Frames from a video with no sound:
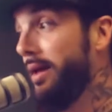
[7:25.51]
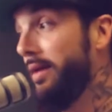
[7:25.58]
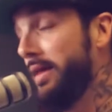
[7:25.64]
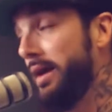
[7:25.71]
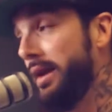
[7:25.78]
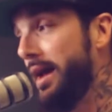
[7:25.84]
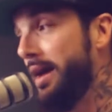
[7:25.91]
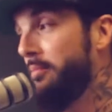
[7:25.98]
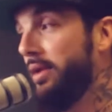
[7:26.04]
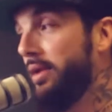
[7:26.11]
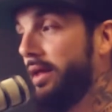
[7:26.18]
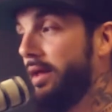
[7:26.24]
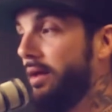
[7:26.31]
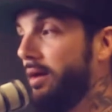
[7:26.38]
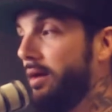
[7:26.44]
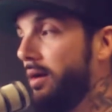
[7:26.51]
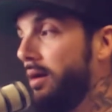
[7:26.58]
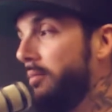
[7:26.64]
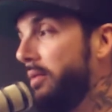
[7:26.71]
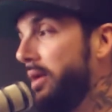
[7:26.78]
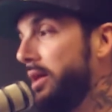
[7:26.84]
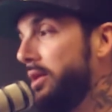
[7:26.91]
That happening,
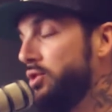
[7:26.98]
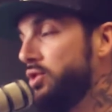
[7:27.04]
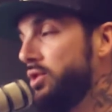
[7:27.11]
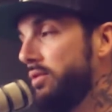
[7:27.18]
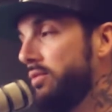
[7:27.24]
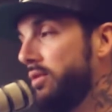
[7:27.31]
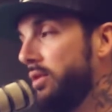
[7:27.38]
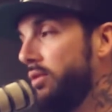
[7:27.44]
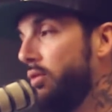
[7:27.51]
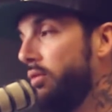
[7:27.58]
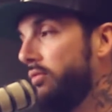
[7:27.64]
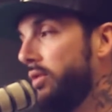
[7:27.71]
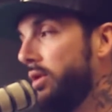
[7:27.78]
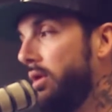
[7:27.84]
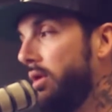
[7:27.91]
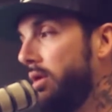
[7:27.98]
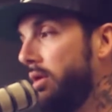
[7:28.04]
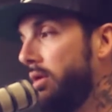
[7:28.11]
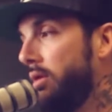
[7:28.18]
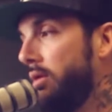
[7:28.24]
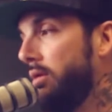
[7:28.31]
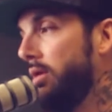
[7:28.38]
and just an
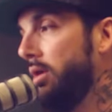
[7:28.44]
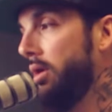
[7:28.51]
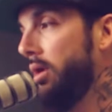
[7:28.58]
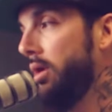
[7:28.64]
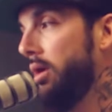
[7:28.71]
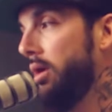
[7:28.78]
overall